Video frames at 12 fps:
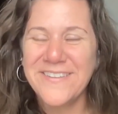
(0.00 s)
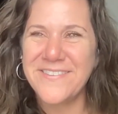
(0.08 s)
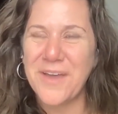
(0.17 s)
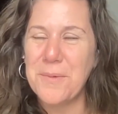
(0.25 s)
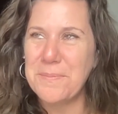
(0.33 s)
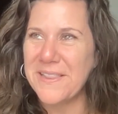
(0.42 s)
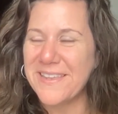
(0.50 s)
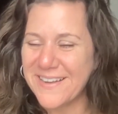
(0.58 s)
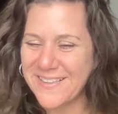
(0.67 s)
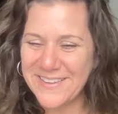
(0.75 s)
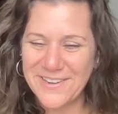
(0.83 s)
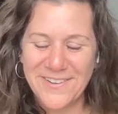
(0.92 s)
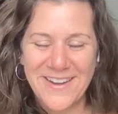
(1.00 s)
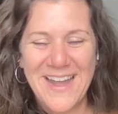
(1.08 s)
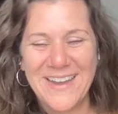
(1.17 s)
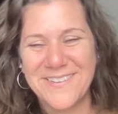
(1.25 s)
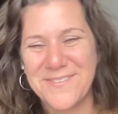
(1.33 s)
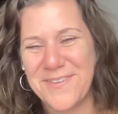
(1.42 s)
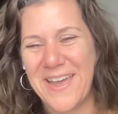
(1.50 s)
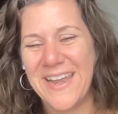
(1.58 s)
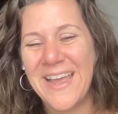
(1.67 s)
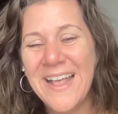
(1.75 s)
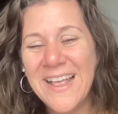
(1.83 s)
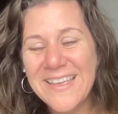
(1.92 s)
So politically correct. But
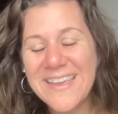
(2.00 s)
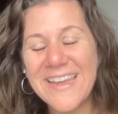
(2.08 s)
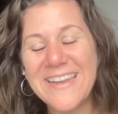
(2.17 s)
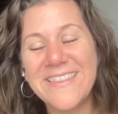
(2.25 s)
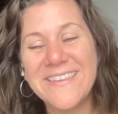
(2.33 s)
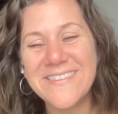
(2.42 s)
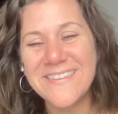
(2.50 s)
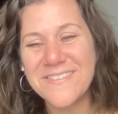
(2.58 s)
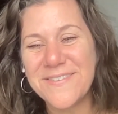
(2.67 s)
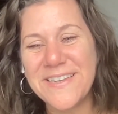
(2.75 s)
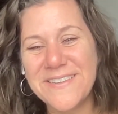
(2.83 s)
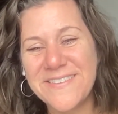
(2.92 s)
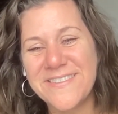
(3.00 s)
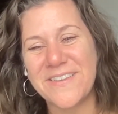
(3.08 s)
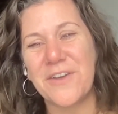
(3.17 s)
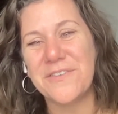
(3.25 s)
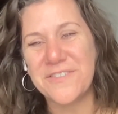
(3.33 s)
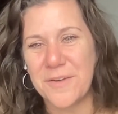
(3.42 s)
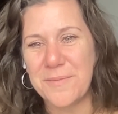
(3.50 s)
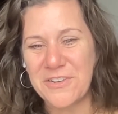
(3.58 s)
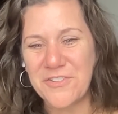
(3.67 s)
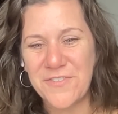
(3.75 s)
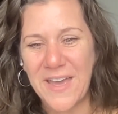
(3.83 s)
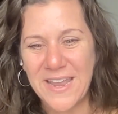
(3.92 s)
Katie, this has been so
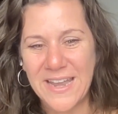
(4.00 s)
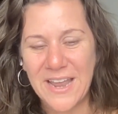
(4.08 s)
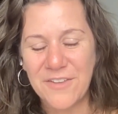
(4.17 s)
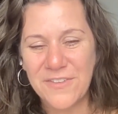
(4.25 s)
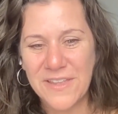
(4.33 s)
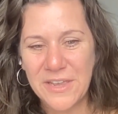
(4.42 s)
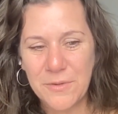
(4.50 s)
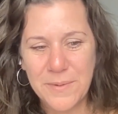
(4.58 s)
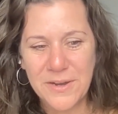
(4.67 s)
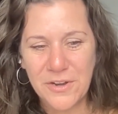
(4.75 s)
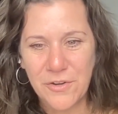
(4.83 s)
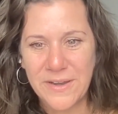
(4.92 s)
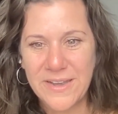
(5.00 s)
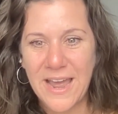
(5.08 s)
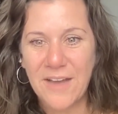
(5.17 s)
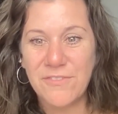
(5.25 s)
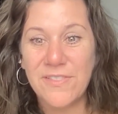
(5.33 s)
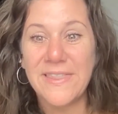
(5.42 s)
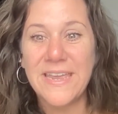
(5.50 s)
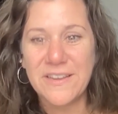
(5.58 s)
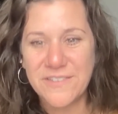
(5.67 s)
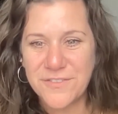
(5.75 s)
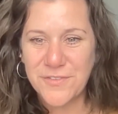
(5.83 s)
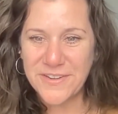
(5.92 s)
much fun. I feel like we are going to have
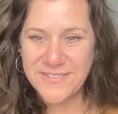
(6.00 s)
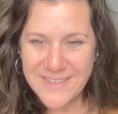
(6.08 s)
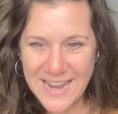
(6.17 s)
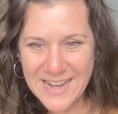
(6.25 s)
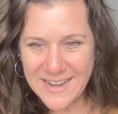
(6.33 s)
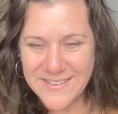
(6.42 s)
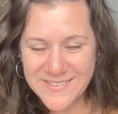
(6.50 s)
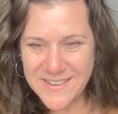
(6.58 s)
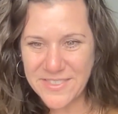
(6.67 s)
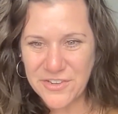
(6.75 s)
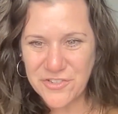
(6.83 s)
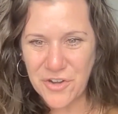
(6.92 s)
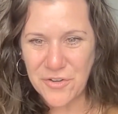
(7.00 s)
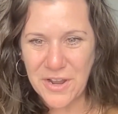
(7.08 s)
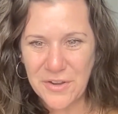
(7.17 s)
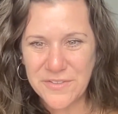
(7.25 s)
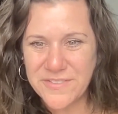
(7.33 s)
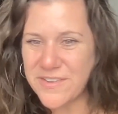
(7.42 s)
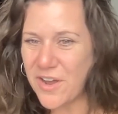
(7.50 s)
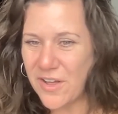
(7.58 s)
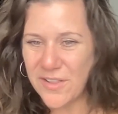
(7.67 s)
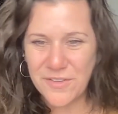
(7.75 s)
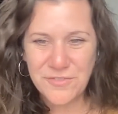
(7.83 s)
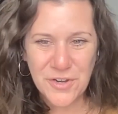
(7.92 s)
links for days in the show notes to
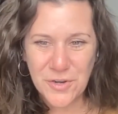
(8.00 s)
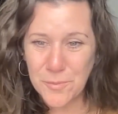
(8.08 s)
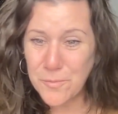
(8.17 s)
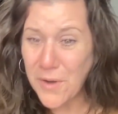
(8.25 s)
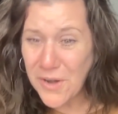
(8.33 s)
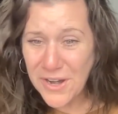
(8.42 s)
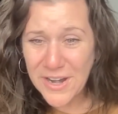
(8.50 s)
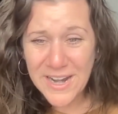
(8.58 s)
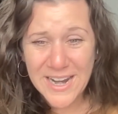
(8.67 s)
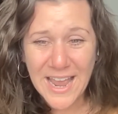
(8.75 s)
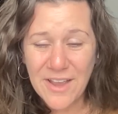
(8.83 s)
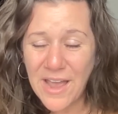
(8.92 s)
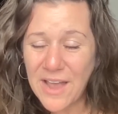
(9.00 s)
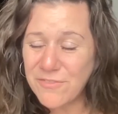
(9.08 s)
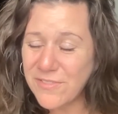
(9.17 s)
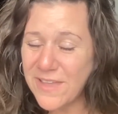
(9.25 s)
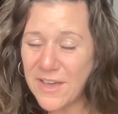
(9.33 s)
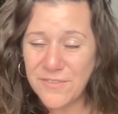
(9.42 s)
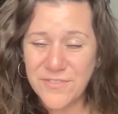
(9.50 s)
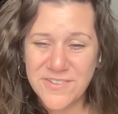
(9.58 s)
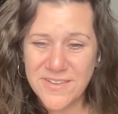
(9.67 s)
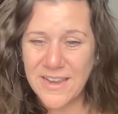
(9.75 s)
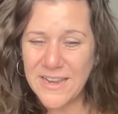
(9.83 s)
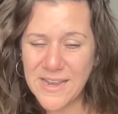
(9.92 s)
all of your work. I've
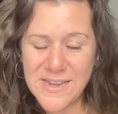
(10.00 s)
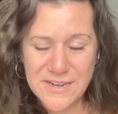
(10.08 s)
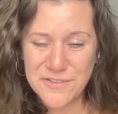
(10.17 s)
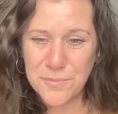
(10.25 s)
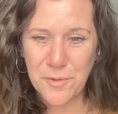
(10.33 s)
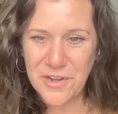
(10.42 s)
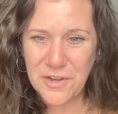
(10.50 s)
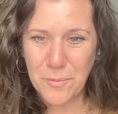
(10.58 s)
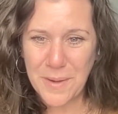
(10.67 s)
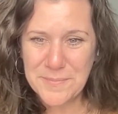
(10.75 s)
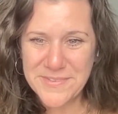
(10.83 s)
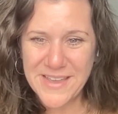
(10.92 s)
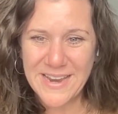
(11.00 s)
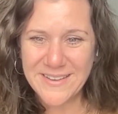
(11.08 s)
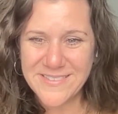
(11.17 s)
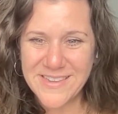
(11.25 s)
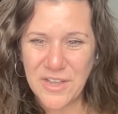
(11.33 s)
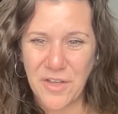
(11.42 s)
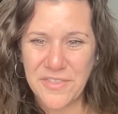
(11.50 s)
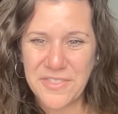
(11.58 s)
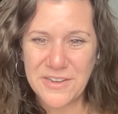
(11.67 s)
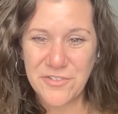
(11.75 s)
loved exploring your website and seeing all the things